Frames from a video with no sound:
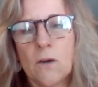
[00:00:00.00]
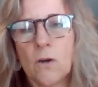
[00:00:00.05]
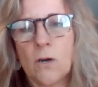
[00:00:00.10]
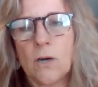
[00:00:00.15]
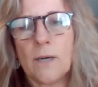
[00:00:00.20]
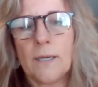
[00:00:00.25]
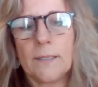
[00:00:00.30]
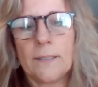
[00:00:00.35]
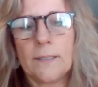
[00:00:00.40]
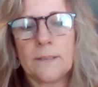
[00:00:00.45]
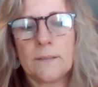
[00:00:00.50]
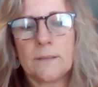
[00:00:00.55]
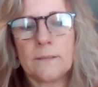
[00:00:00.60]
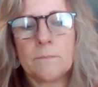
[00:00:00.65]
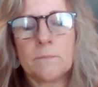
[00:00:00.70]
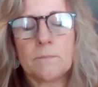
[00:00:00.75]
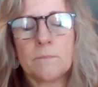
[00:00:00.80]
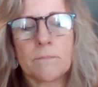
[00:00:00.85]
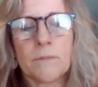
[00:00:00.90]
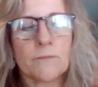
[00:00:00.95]
on,
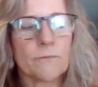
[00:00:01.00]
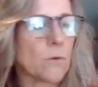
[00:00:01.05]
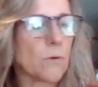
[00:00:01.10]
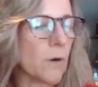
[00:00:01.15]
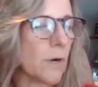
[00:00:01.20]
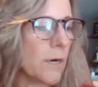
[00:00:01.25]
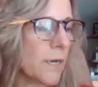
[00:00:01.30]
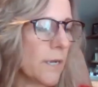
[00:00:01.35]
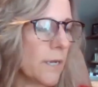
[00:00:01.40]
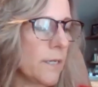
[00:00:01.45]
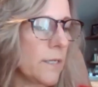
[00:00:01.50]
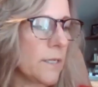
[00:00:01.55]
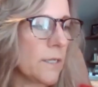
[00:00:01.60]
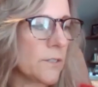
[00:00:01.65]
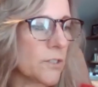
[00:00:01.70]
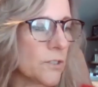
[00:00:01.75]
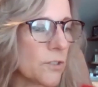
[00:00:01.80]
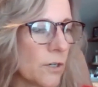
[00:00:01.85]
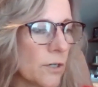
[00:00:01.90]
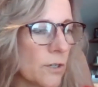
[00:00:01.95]
before I
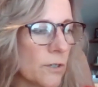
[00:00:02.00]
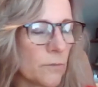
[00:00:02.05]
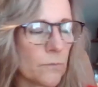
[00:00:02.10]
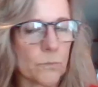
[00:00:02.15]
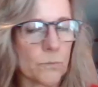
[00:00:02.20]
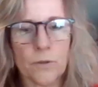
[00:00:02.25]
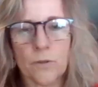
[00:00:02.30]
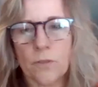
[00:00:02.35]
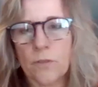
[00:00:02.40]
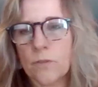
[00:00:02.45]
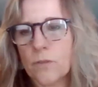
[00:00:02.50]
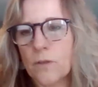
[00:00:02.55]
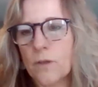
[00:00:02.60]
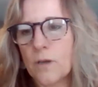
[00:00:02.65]
started with